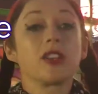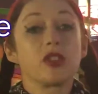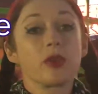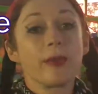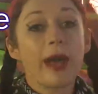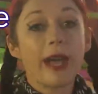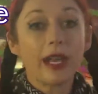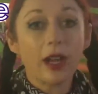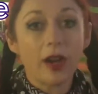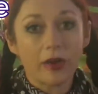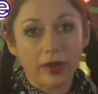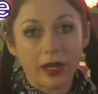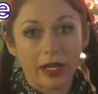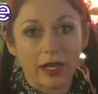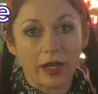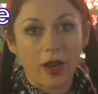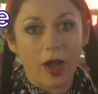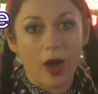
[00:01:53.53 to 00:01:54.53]
As you might
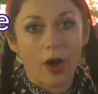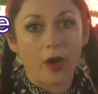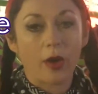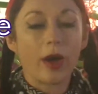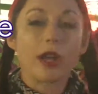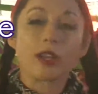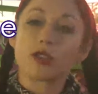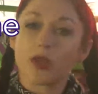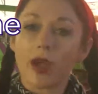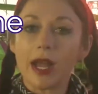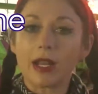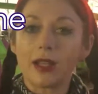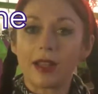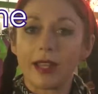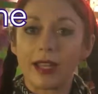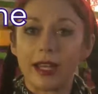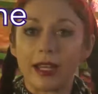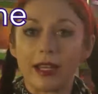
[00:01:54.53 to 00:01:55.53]
already know,
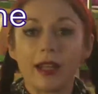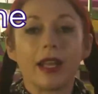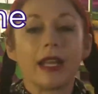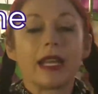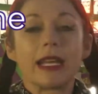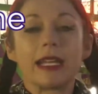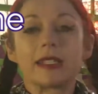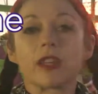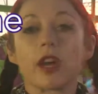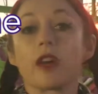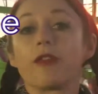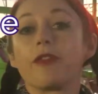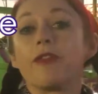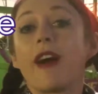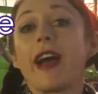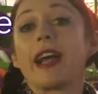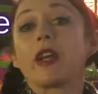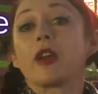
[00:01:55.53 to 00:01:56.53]
adrenaline is our
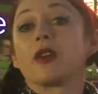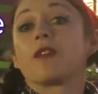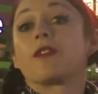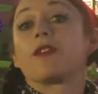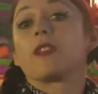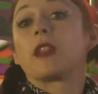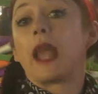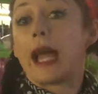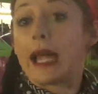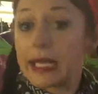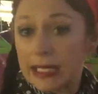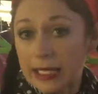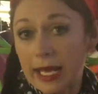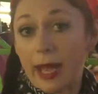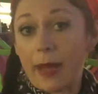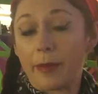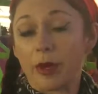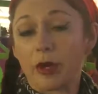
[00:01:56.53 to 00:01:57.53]
fight or flight
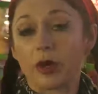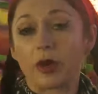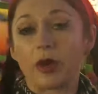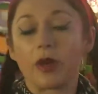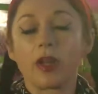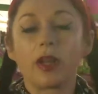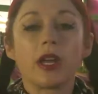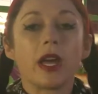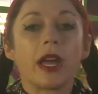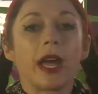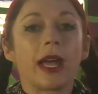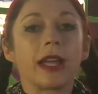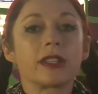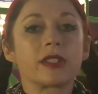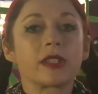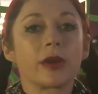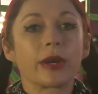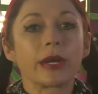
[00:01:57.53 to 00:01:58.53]
chemical,
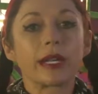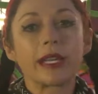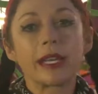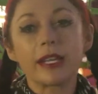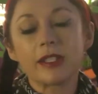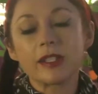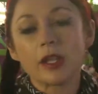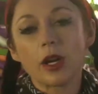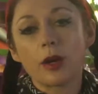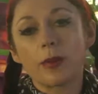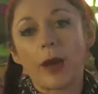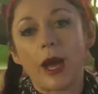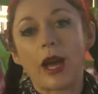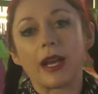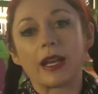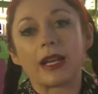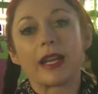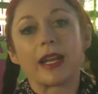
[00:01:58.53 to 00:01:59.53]
and so it kicks our
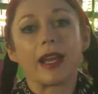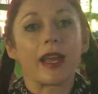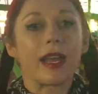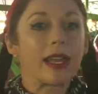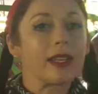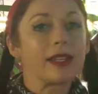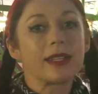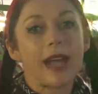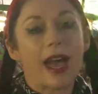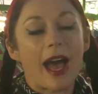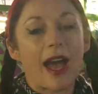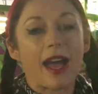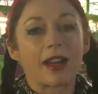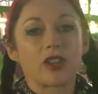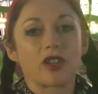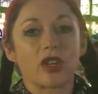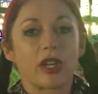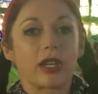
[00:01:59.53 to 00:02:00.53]
body into
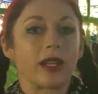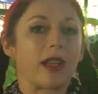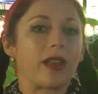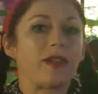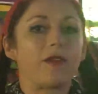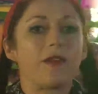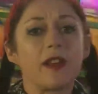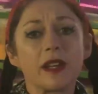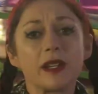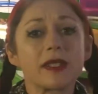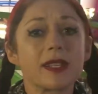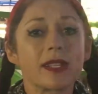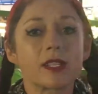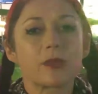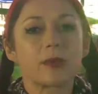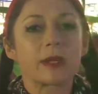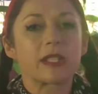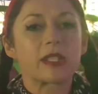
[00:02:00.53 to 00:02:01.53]
action and fills
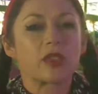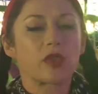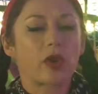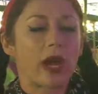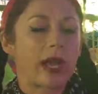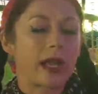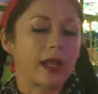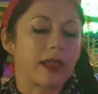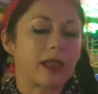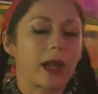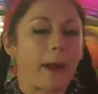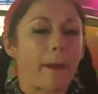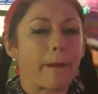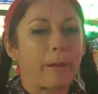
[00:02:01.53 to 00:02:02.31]
us with strength and a